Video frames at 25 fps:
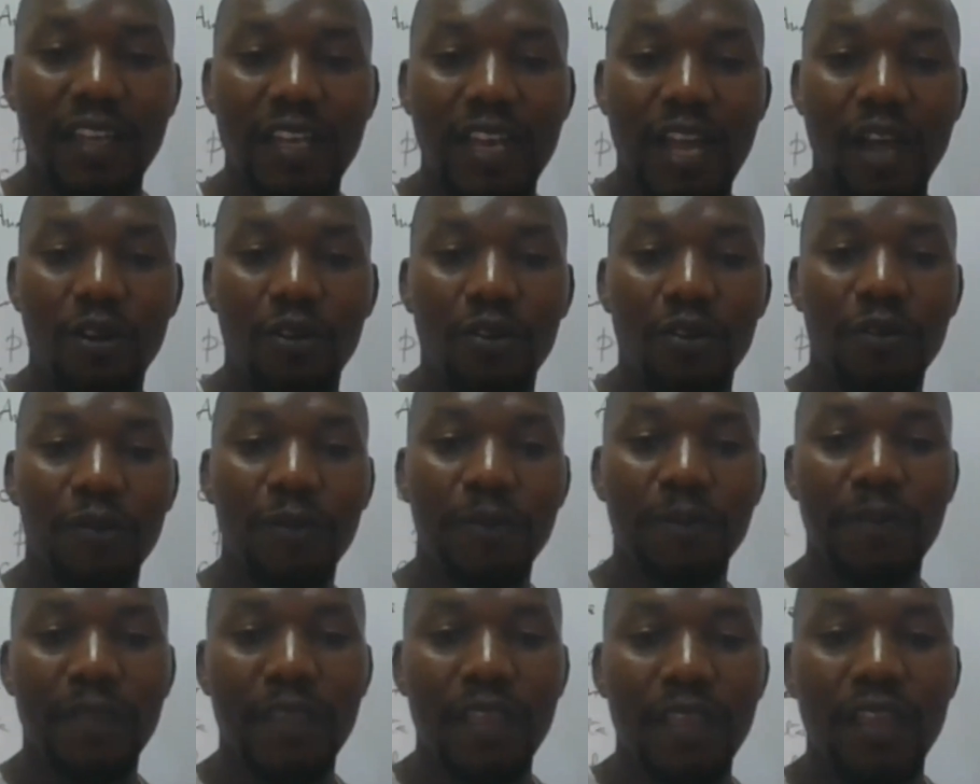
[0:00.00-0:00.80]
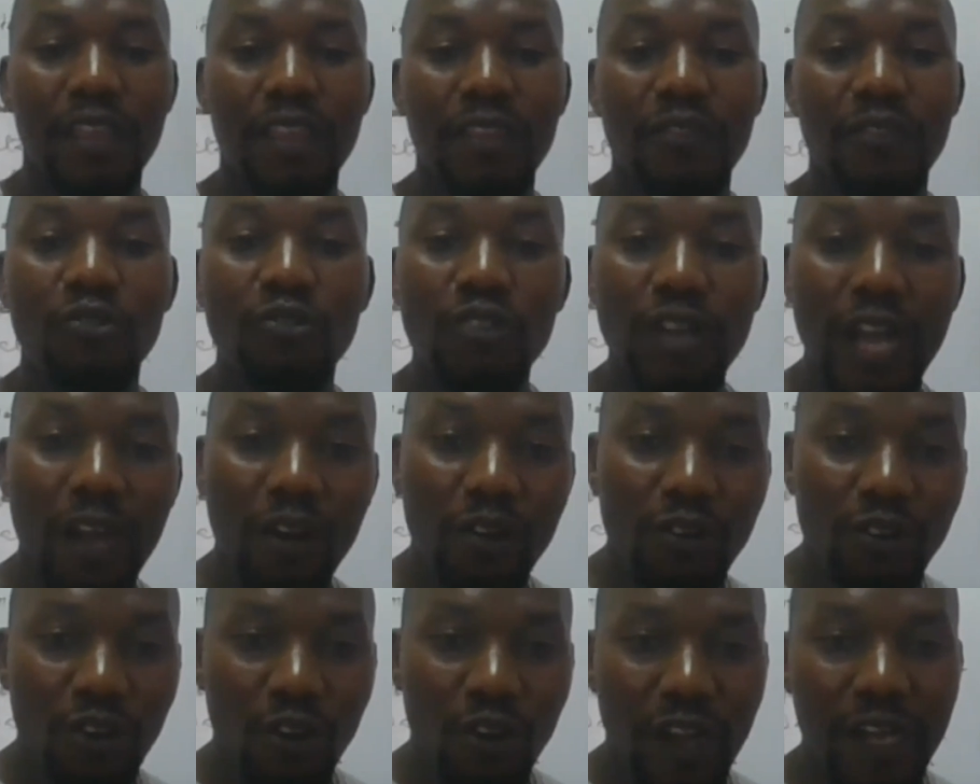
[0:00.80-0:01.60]
Now, you
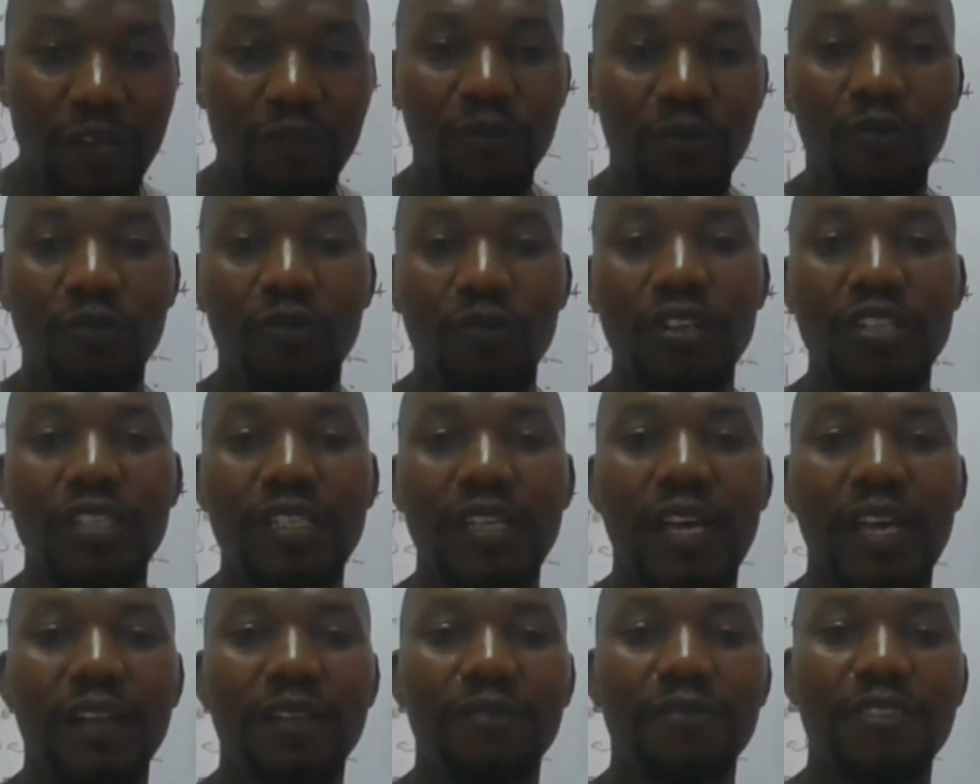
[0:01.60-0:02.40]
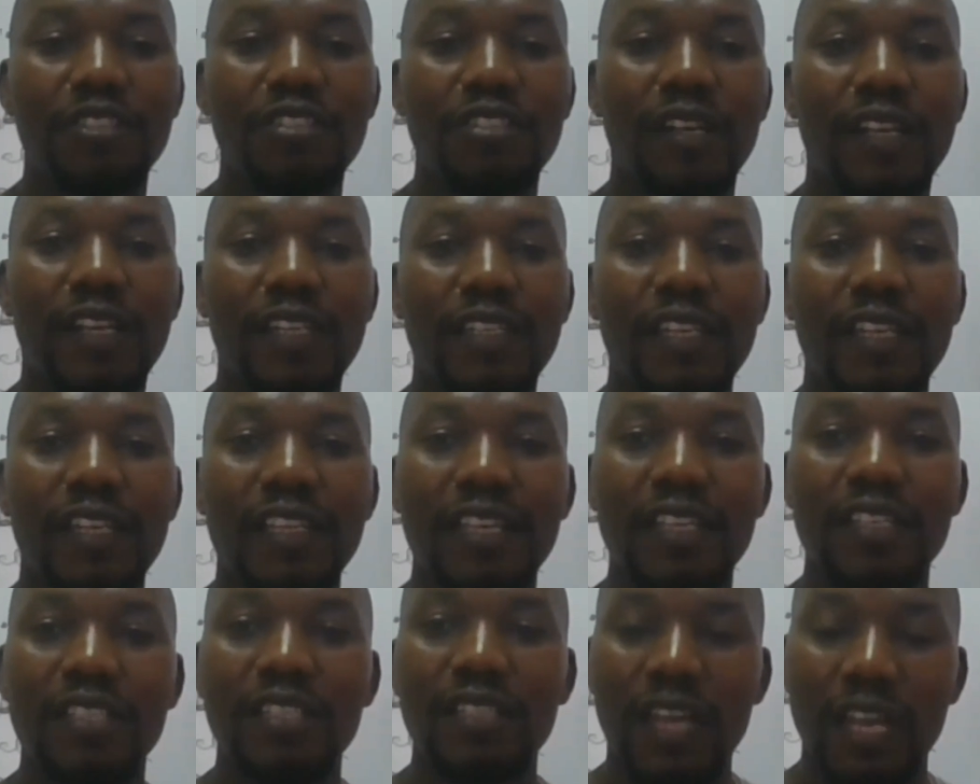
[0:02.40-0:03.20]
now know what artificial
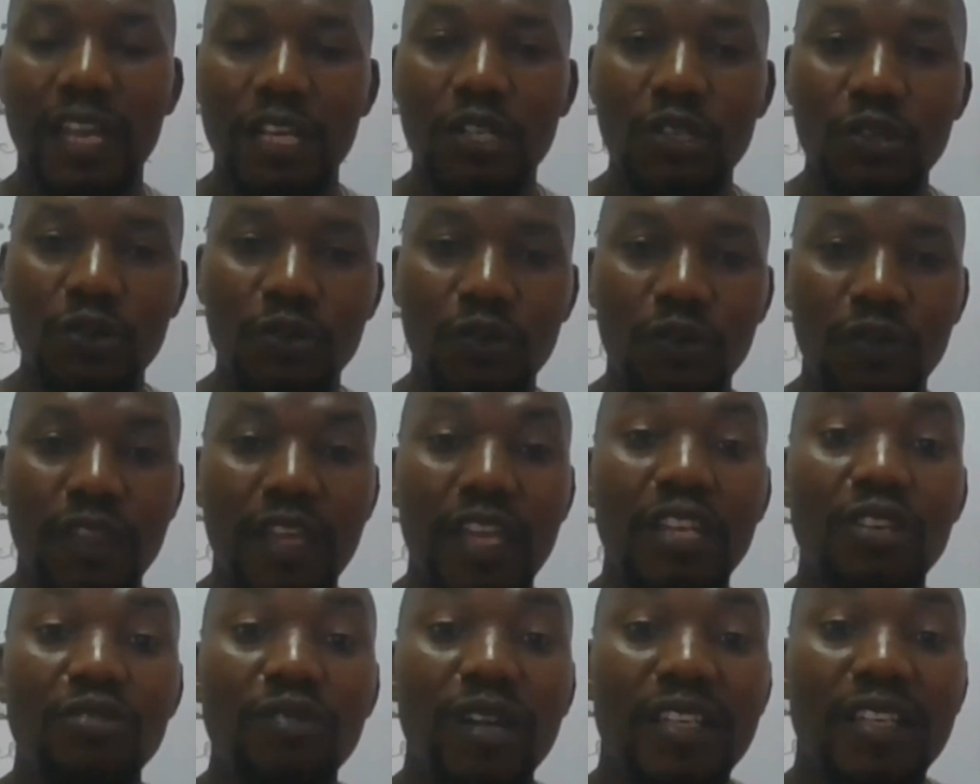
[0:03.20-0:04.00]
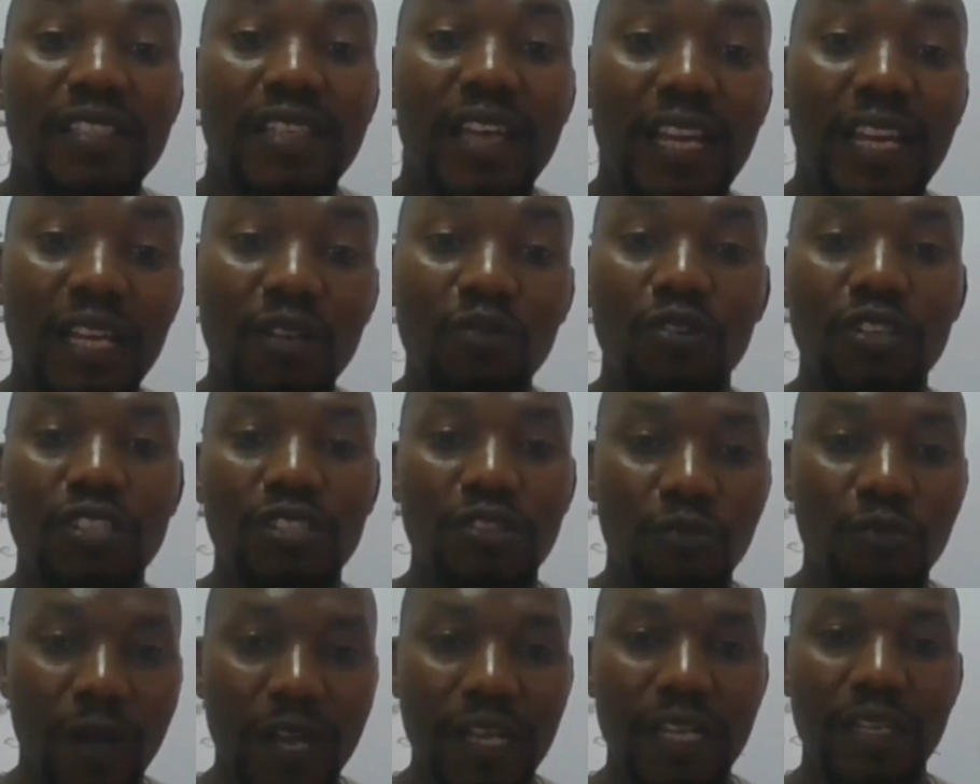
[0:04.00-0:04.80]
intelligence can do. They do exactly what
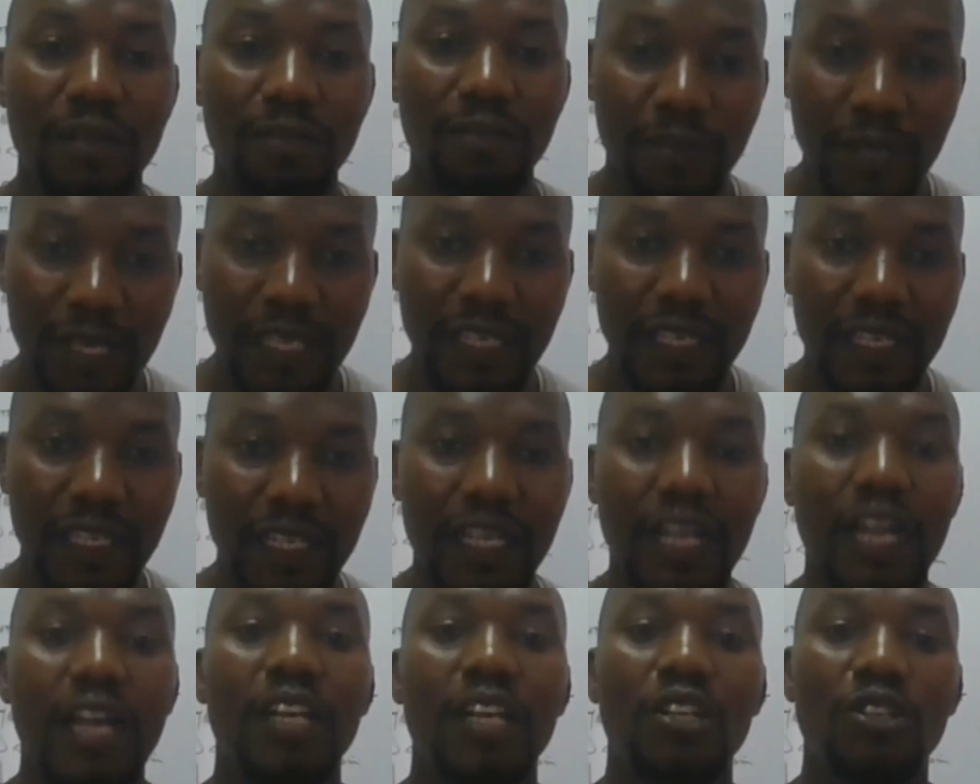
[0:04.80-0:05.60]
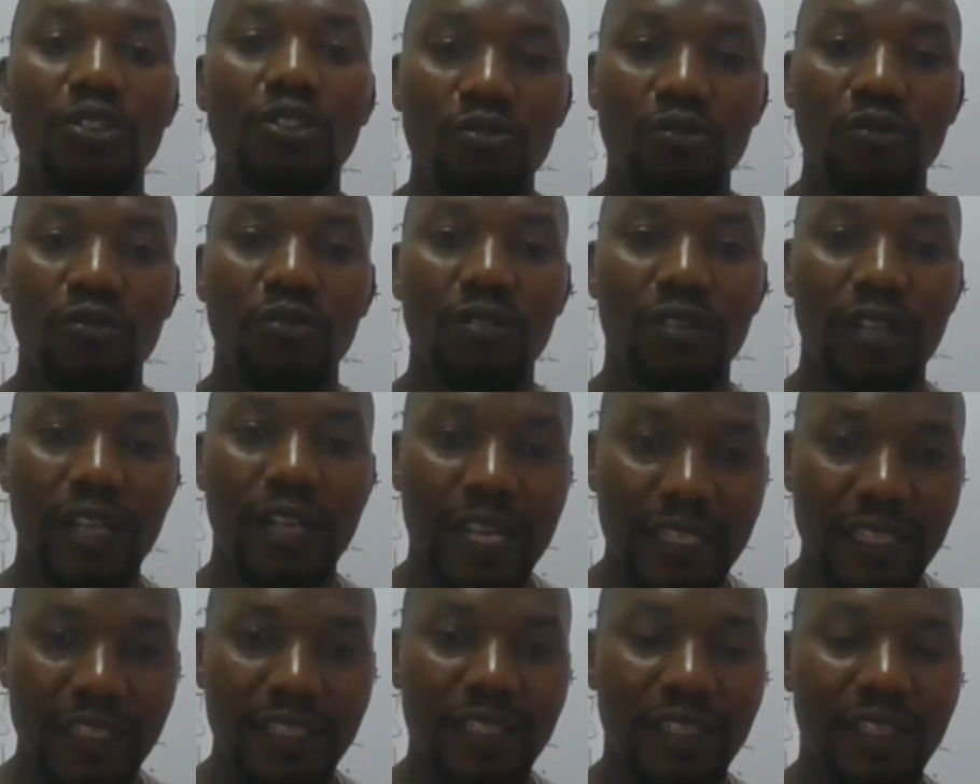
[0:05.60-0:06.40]
human being can do,
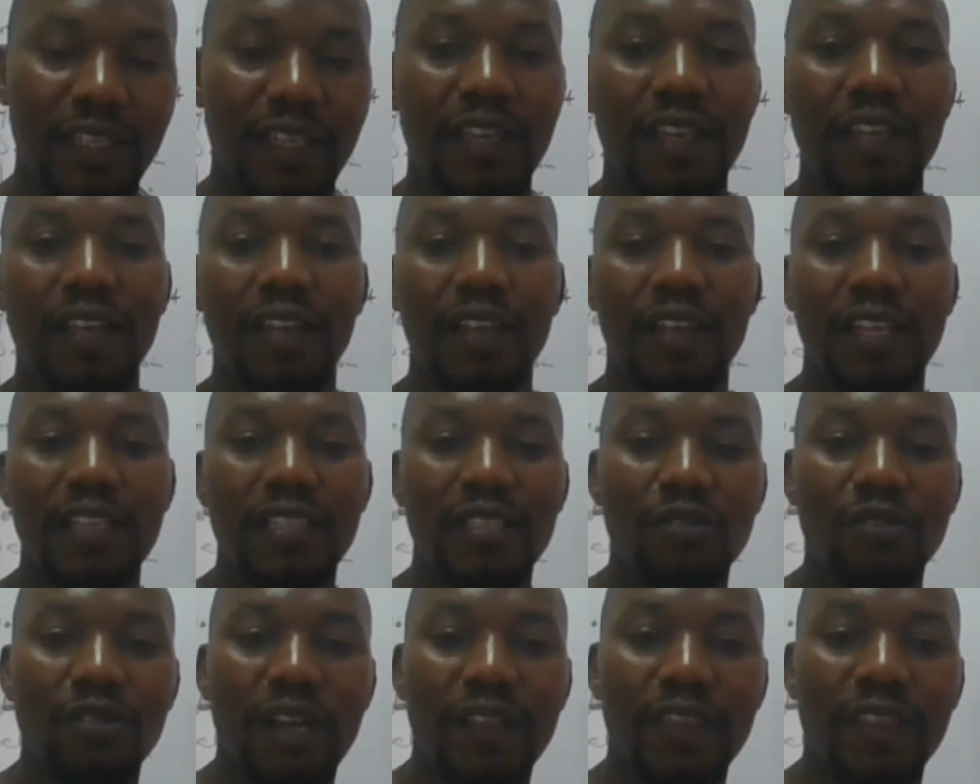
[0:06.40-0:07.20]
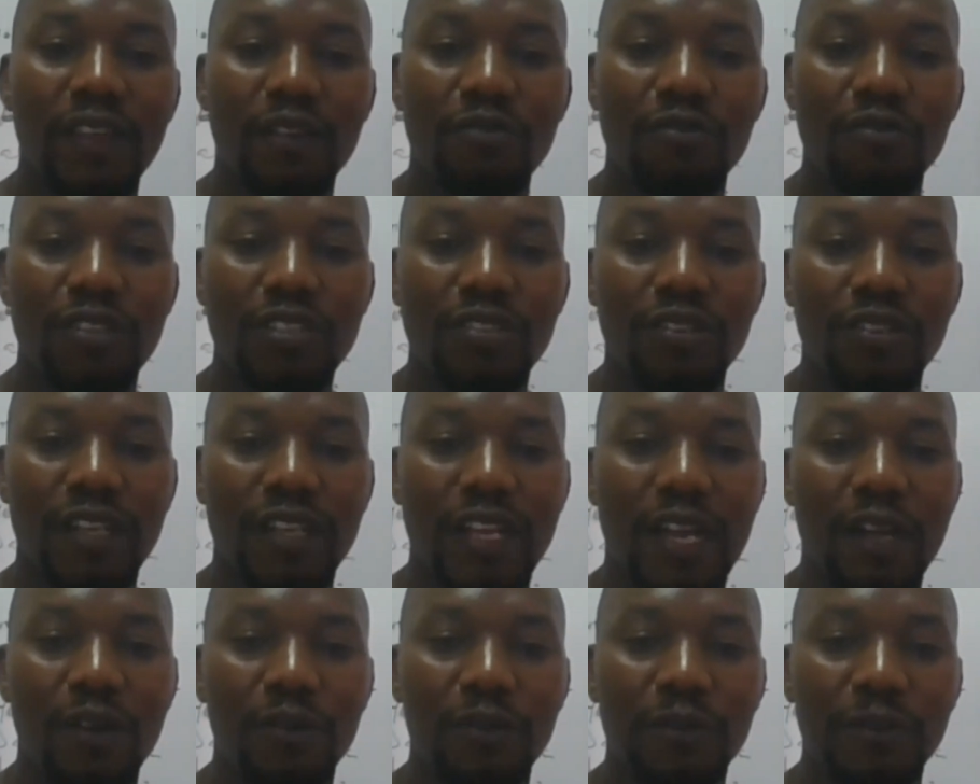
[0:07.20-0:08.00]
right? Let's look at the
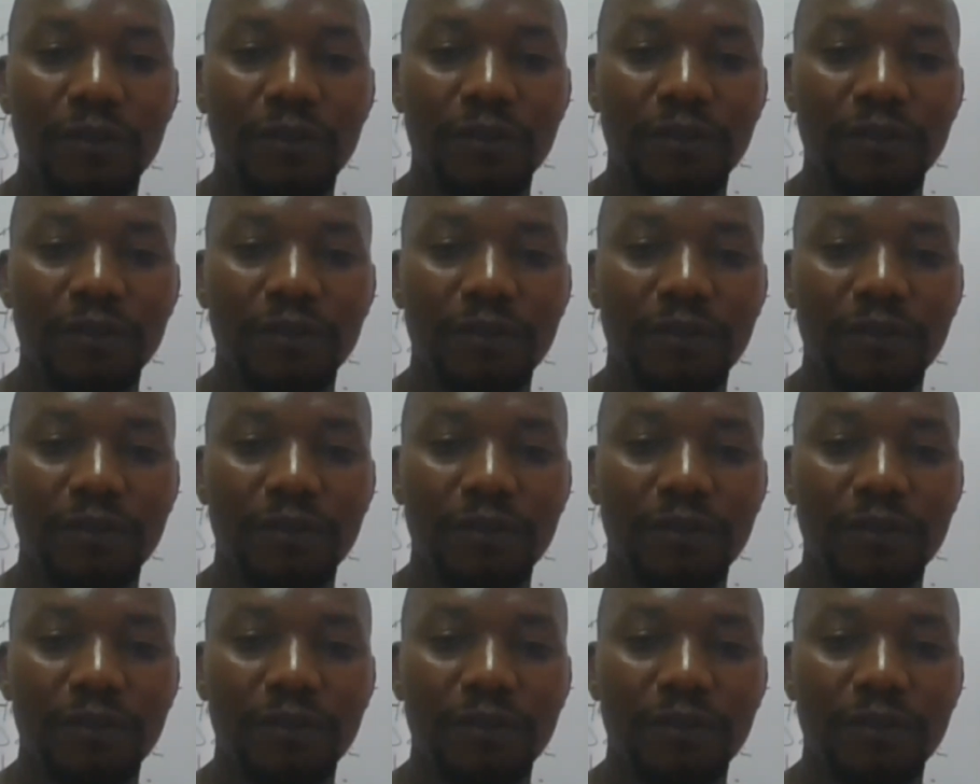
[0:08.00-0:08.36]
question now.